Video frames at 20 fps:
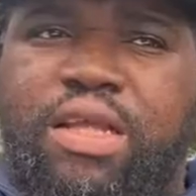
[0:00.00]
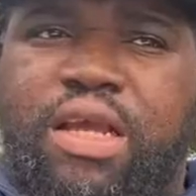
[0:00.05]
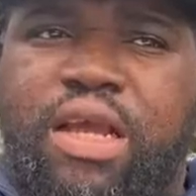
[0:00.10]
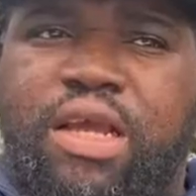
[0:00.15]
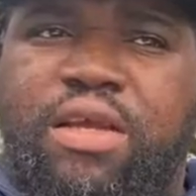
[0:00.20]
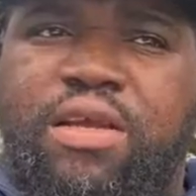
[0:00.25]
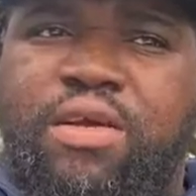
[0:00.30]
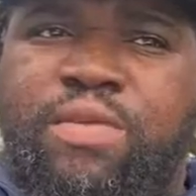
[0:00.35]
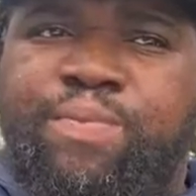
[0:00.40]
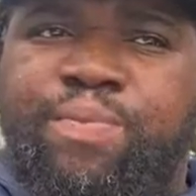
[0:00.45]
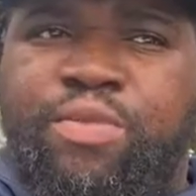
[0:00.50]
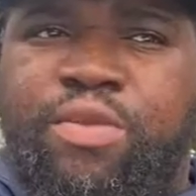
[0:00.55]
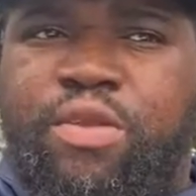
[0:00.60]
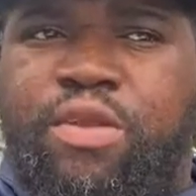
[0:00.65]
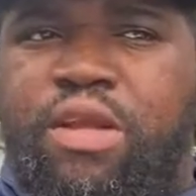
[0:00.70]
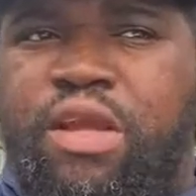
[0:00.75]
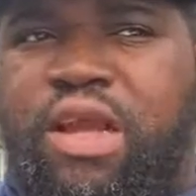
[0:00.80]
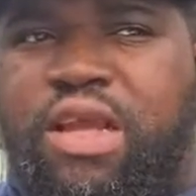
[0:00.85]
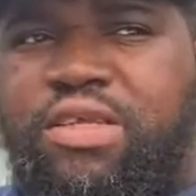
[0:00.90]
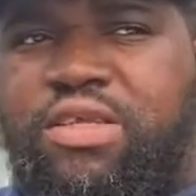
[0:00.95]
that
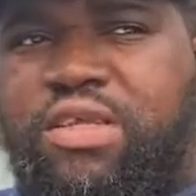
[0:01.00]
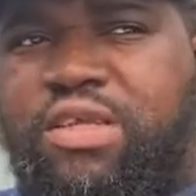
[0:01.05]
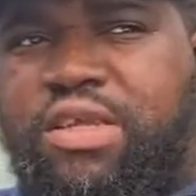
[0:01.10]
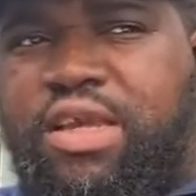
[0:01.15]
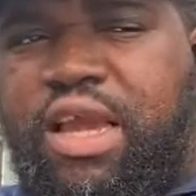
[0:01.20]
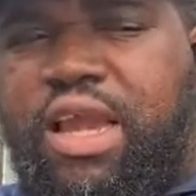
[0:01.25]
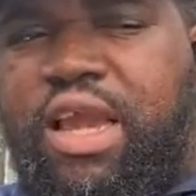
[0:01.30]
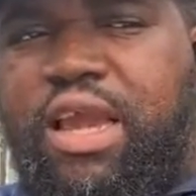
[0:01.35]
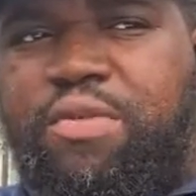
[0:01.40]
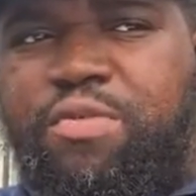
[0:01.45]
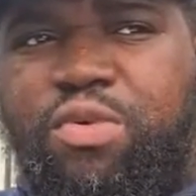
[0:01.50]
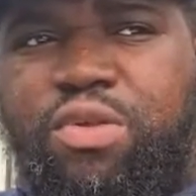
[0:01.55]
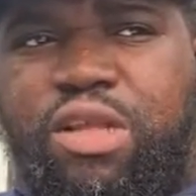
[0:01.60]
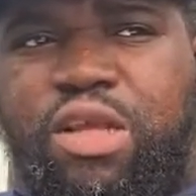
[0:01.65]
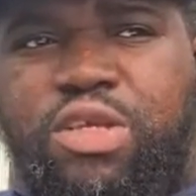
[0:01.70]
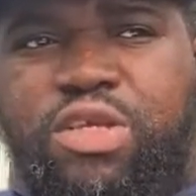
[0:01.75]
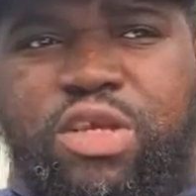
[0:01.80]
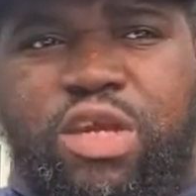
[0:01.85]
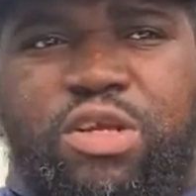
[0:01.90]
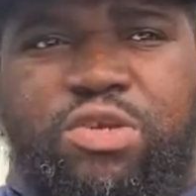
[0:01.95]
as a game on
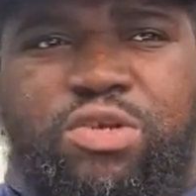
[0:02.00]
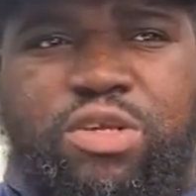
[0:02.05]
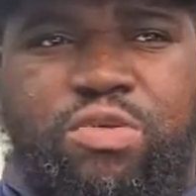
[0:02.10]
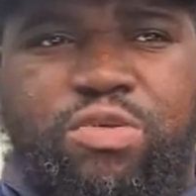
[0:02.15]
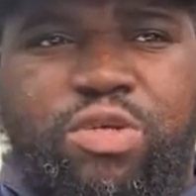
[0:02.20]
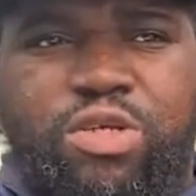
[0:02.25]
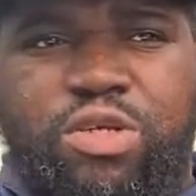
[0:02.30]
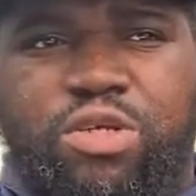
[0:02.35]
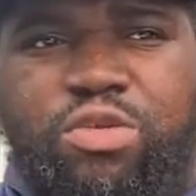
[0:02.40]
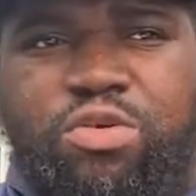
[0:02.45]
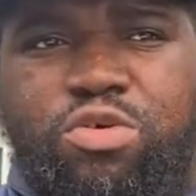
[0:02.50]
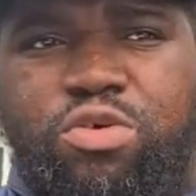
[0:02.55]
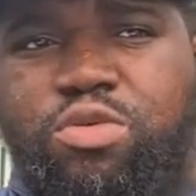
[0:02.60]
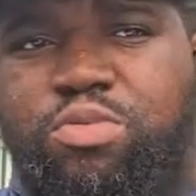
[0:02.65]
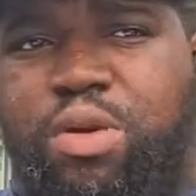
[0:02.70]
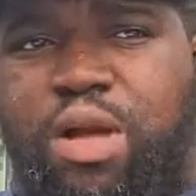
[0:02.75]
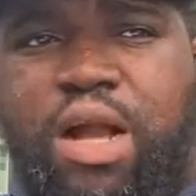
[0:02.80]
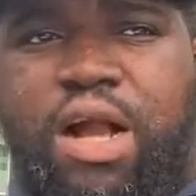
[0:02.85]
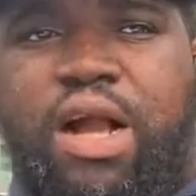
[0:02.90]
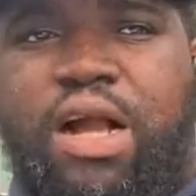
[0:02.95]
our schedule that we should lose,
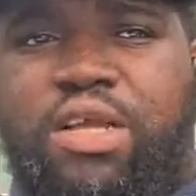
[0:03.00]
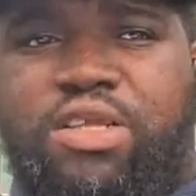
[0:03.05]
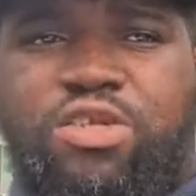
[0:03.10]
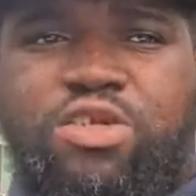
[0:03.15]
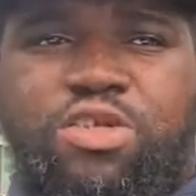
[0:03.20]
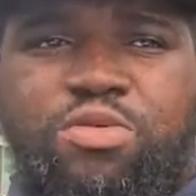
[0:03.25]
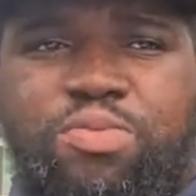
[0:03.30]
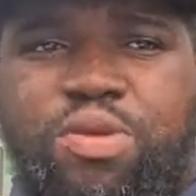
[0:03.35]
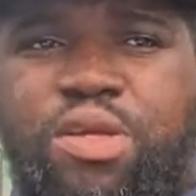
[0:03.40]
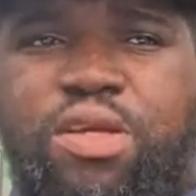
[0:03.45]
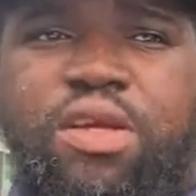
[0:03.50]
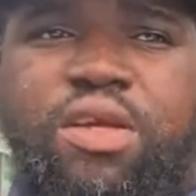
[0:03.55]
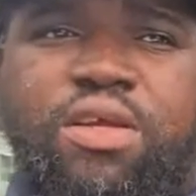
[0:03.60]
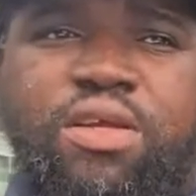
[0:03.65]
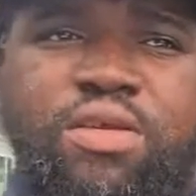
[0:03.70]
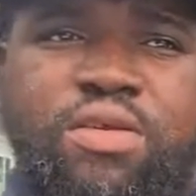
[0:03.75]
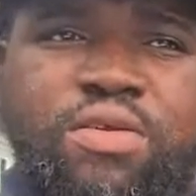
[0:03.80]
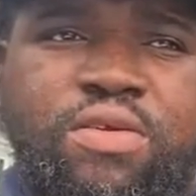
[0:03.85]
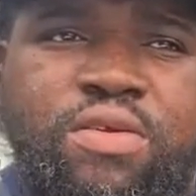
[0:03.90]
but honestly speaking,